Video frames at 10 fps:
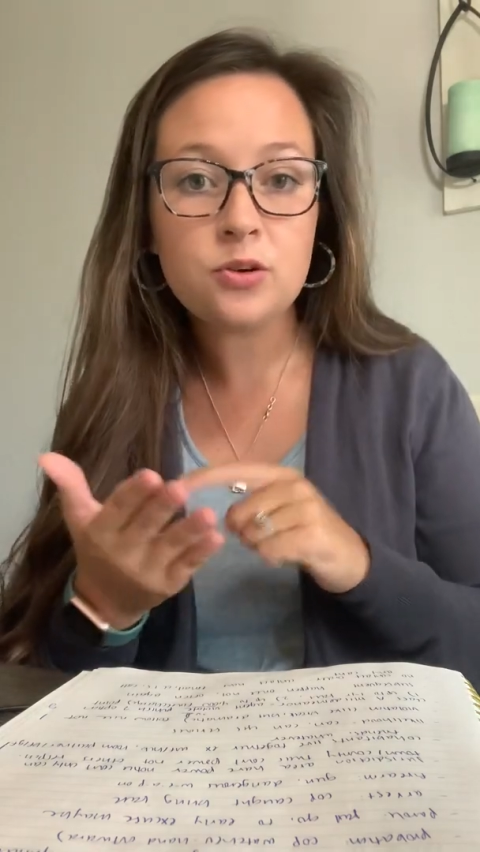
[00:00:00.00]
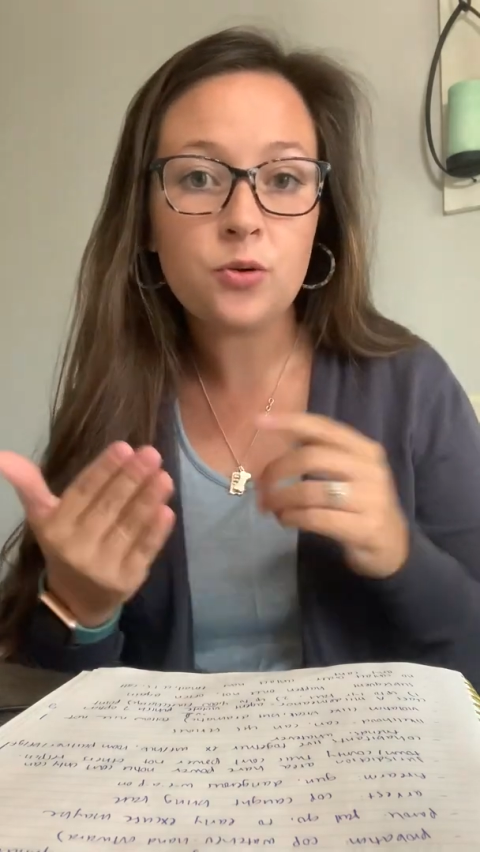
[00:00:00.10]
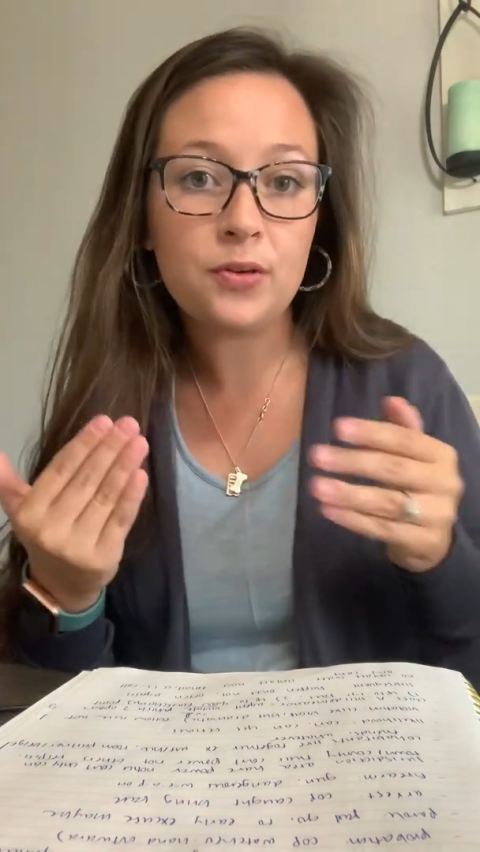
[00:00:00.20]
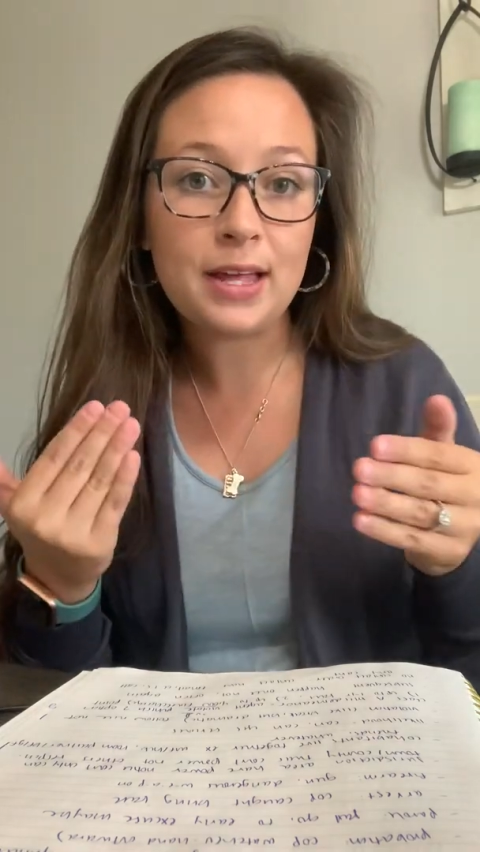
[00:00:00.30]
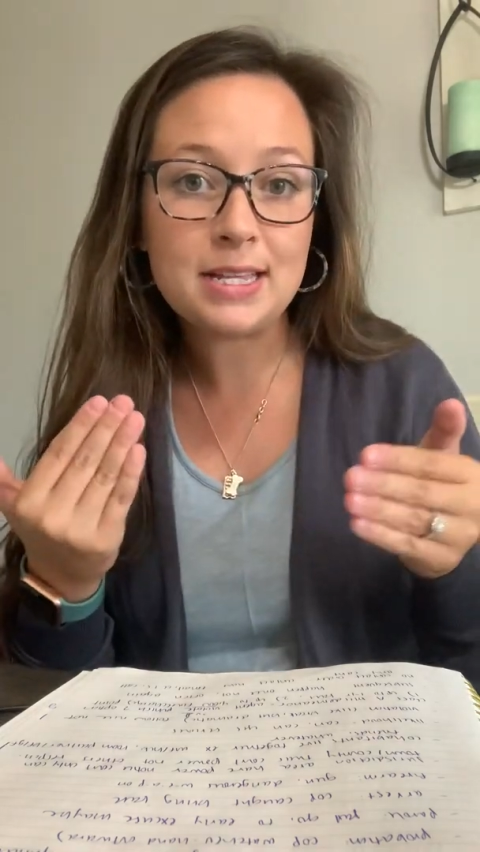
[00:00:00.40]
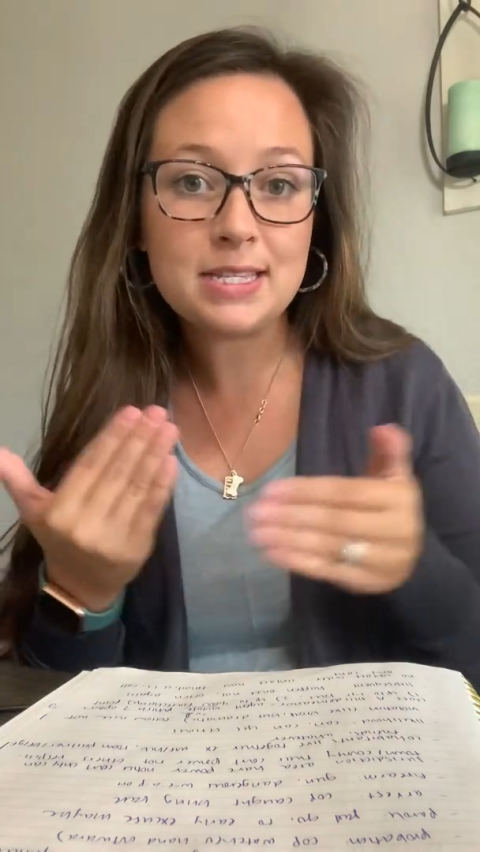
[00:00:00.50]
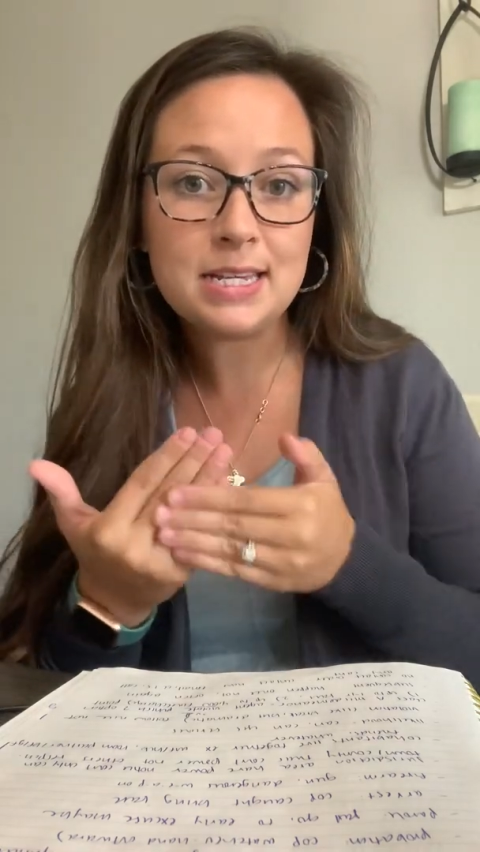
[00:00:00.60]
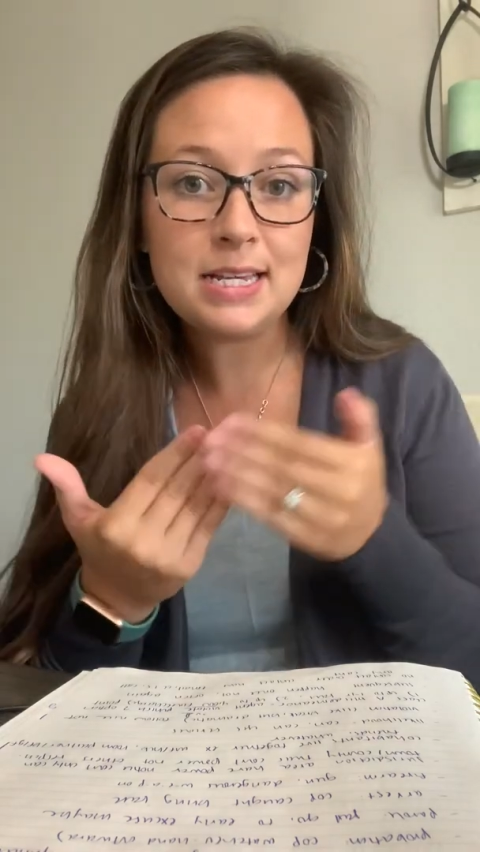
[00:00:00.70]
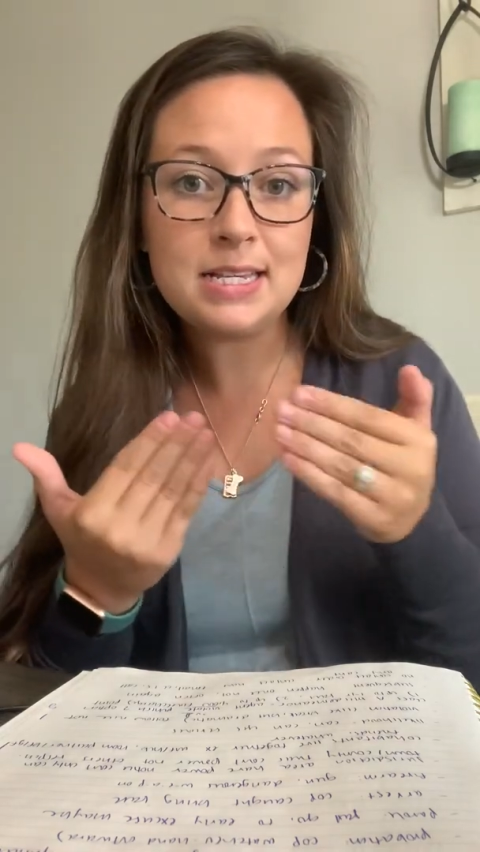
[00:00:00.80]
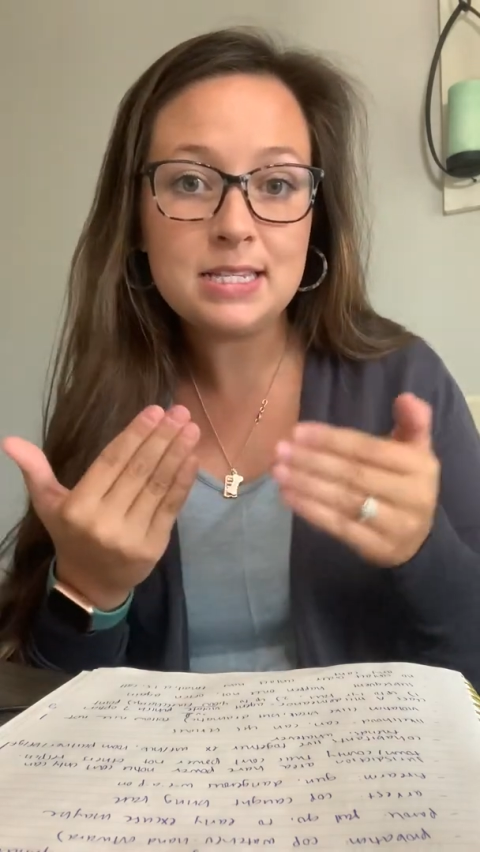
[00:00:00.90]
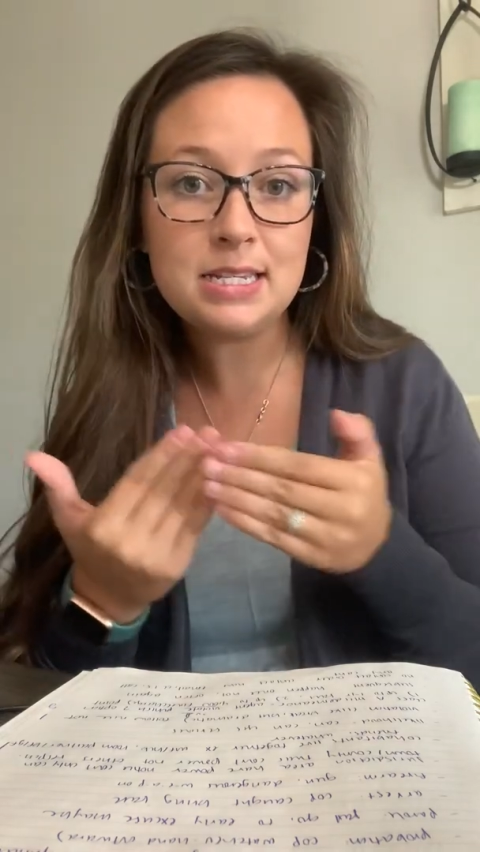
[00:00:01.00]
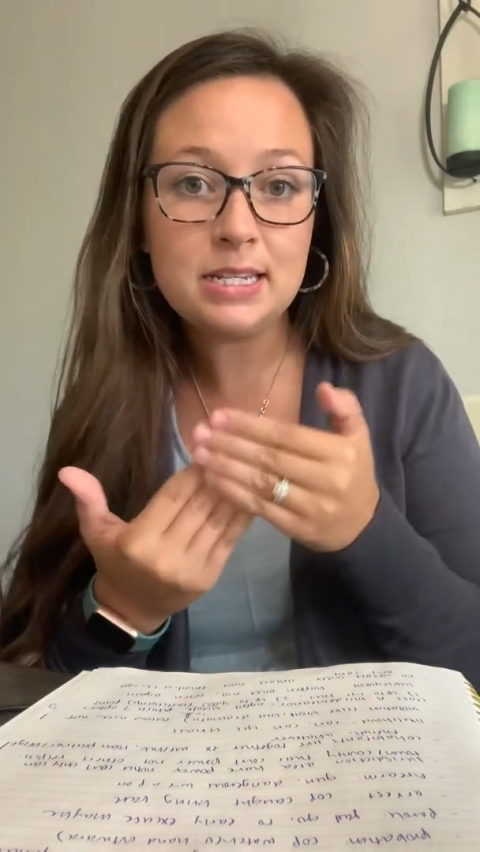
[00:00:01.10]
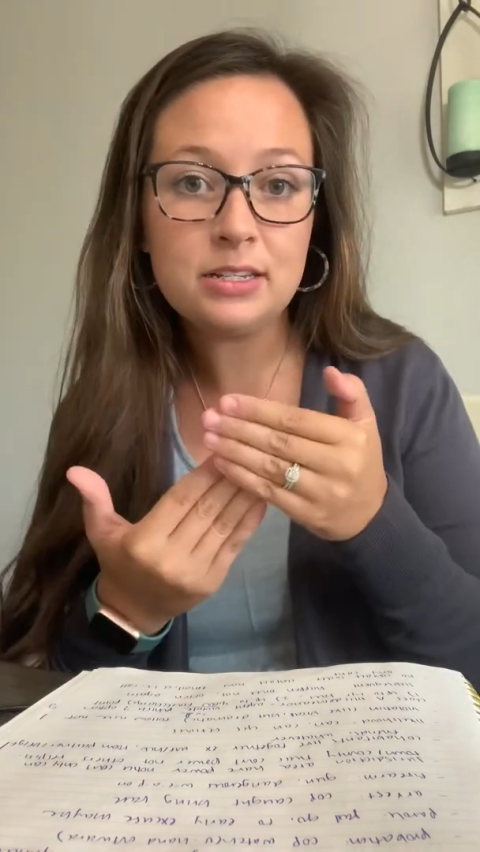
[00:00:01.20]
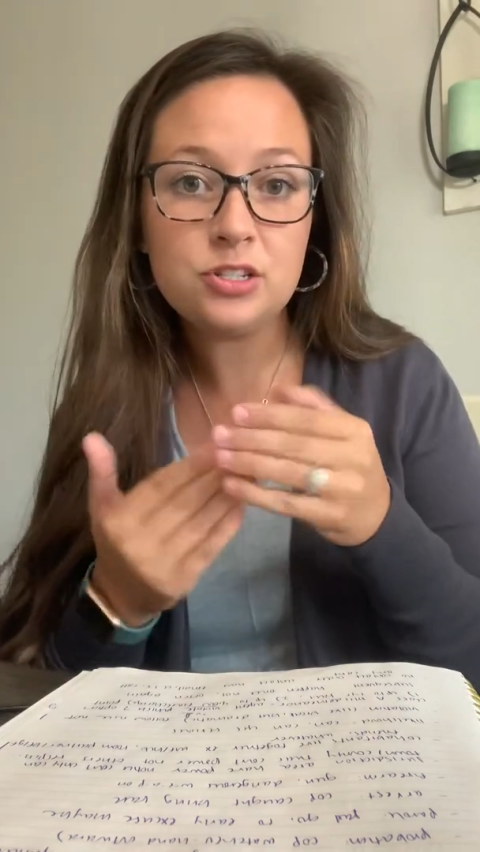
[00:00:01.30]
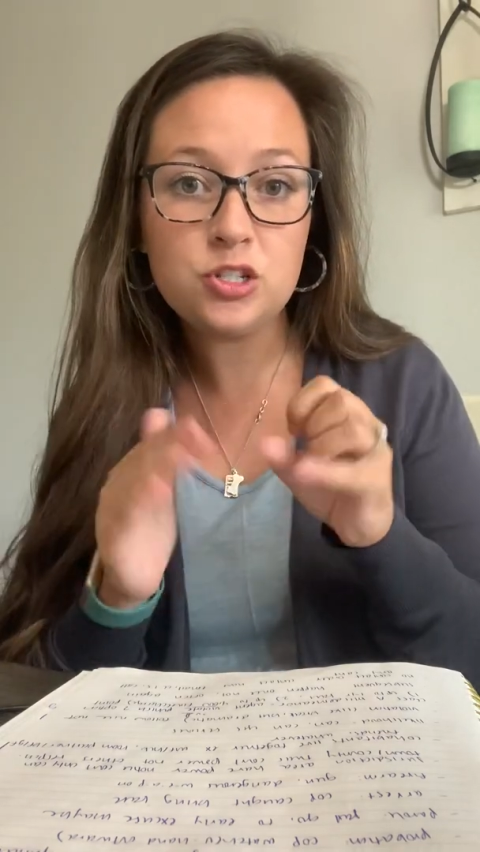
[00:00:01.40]
or that's easy
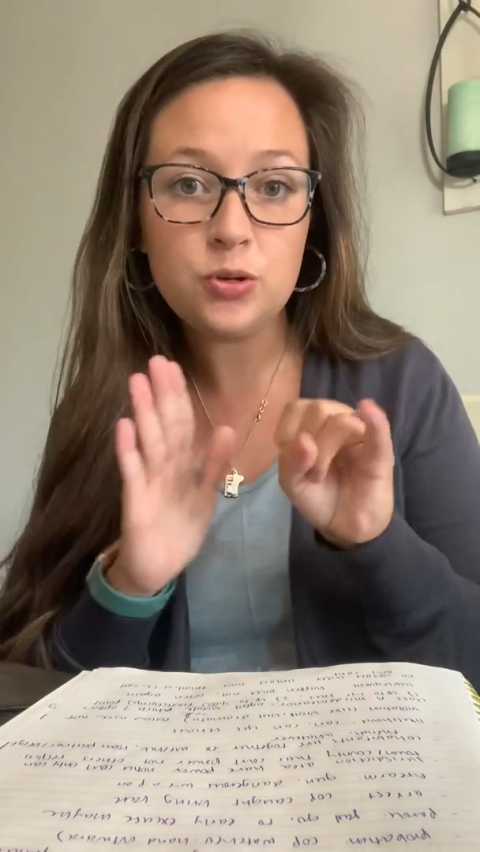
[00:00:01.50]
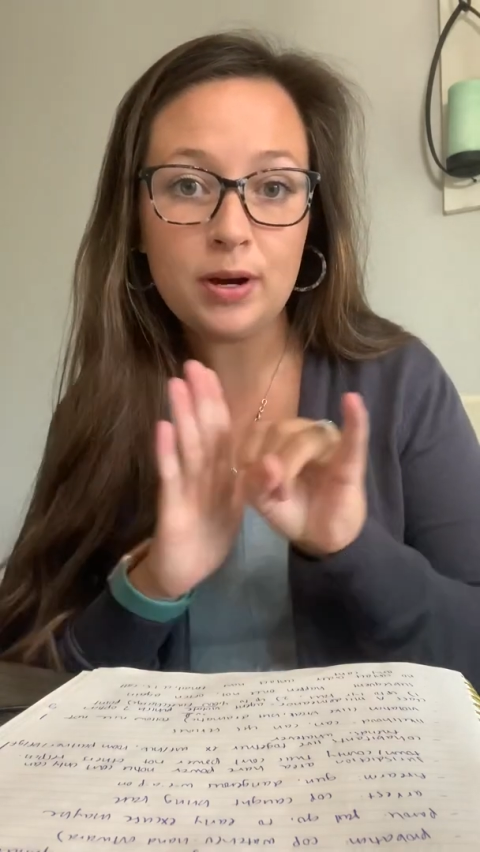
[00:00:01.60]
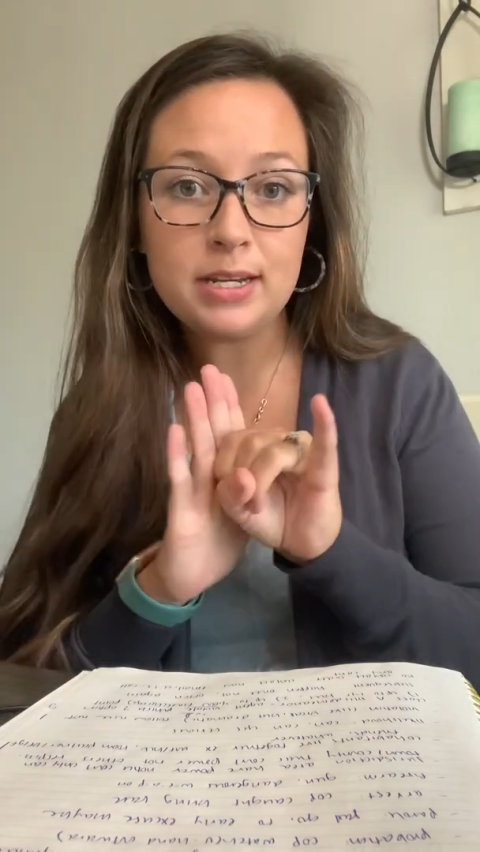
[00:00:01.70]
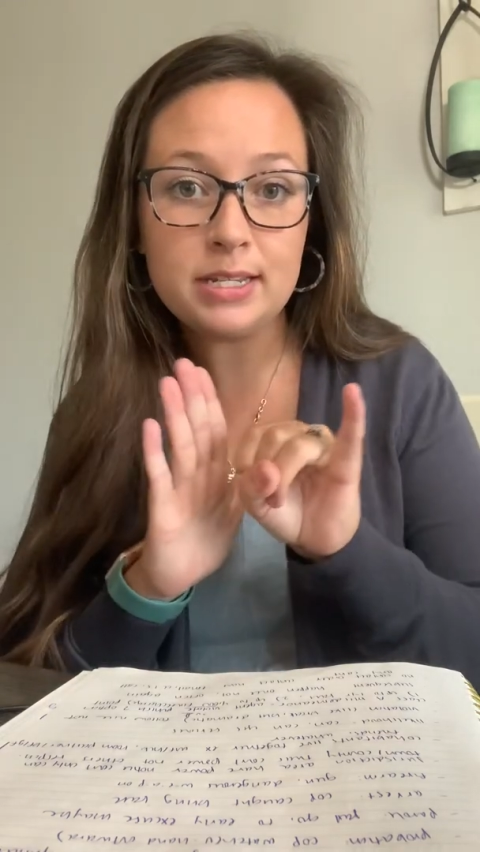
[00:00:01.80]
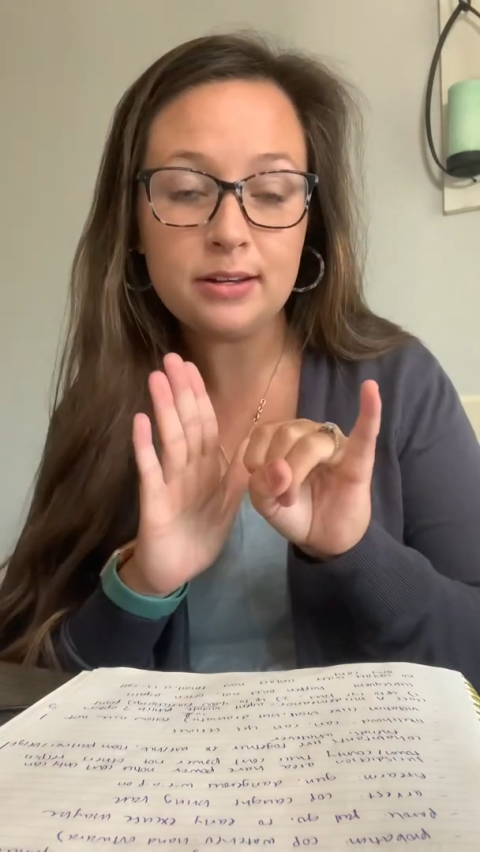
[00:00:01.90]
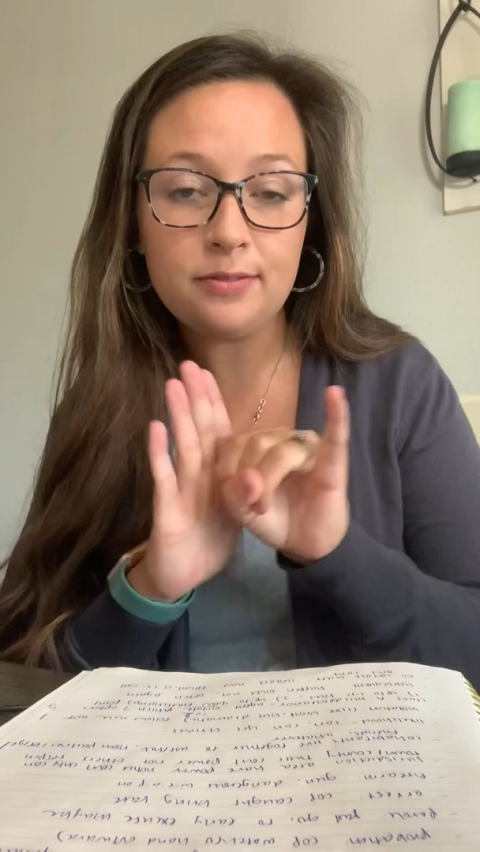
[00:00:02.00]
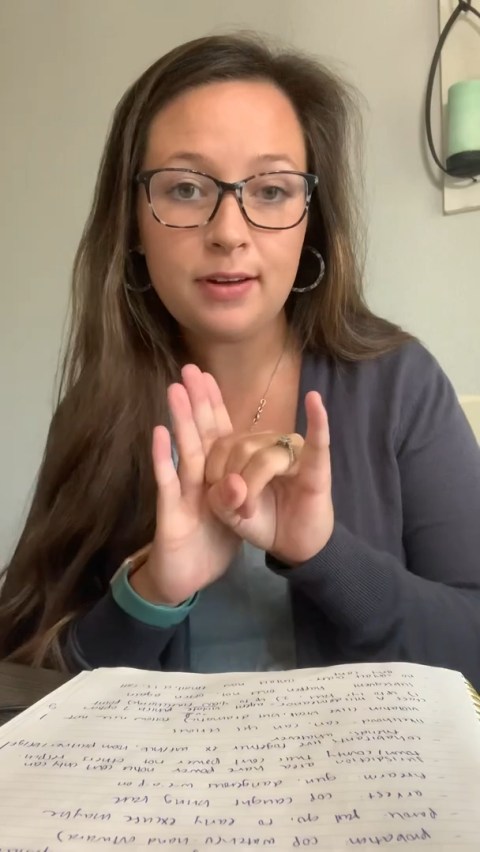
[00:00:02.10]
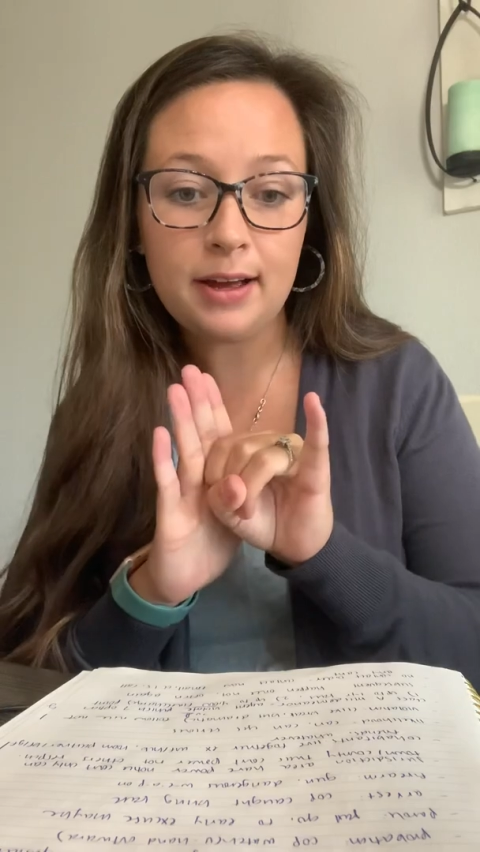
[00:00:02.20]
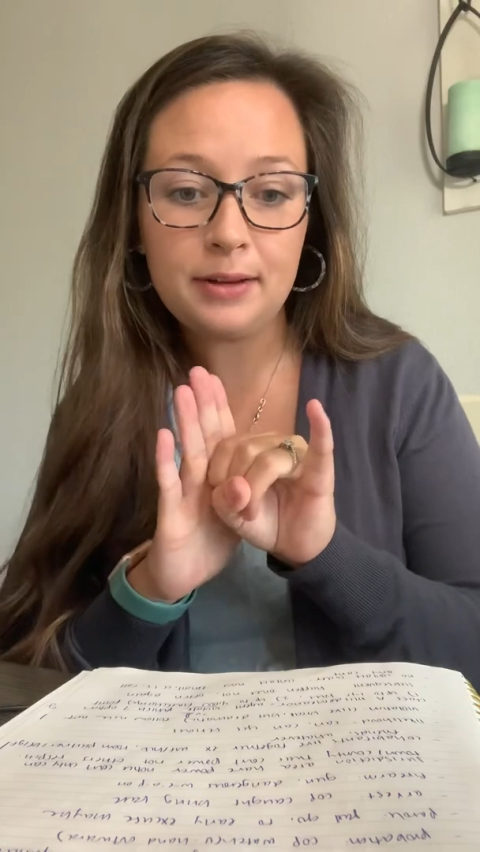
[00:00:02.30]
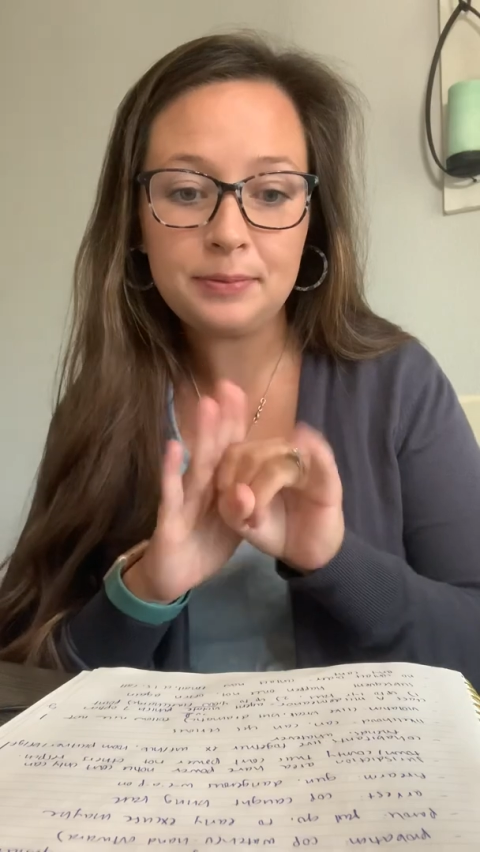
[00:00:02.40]
to identify.